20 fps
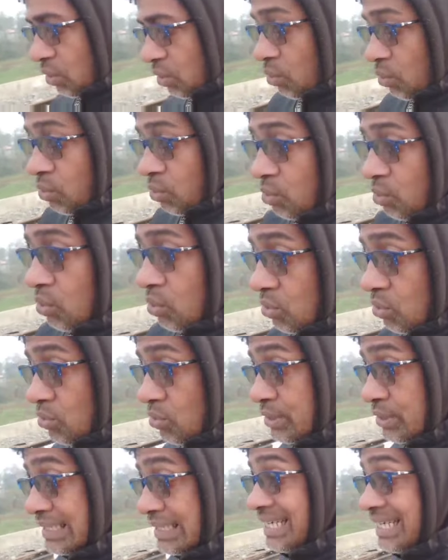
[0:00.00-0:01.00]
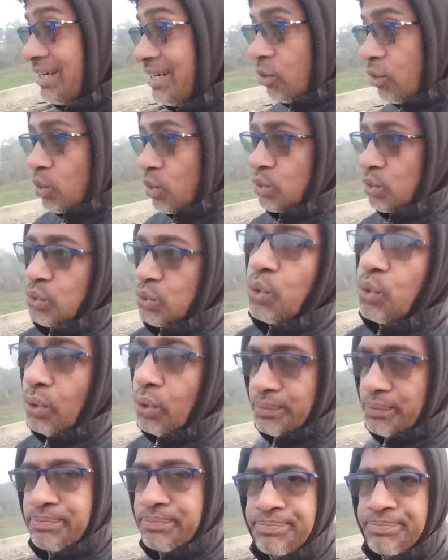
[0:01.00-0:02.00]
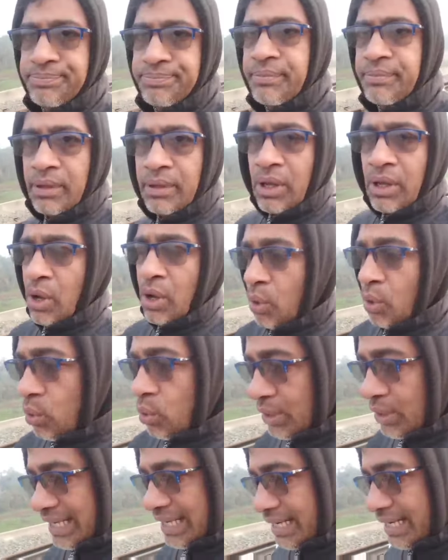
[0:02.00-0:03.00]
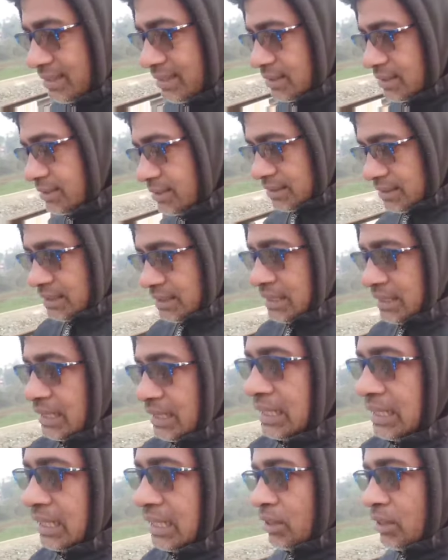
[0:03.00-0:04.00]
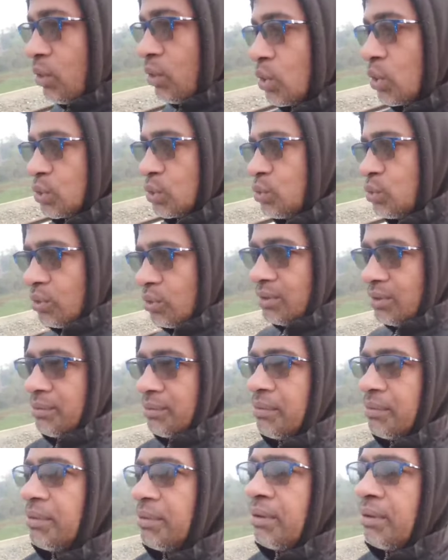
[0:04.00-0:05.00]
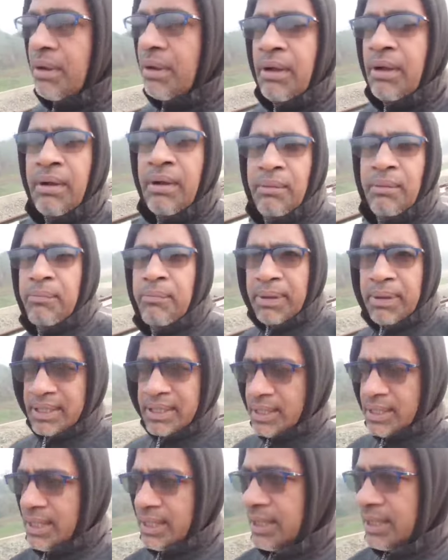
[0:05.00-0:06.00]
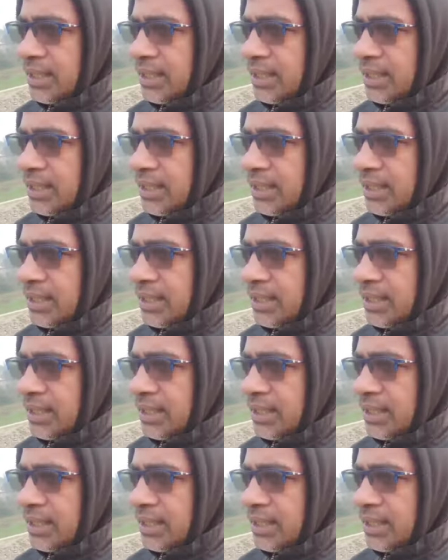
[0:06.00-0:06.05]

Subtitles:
who didn't go to school, who didn't go to school, but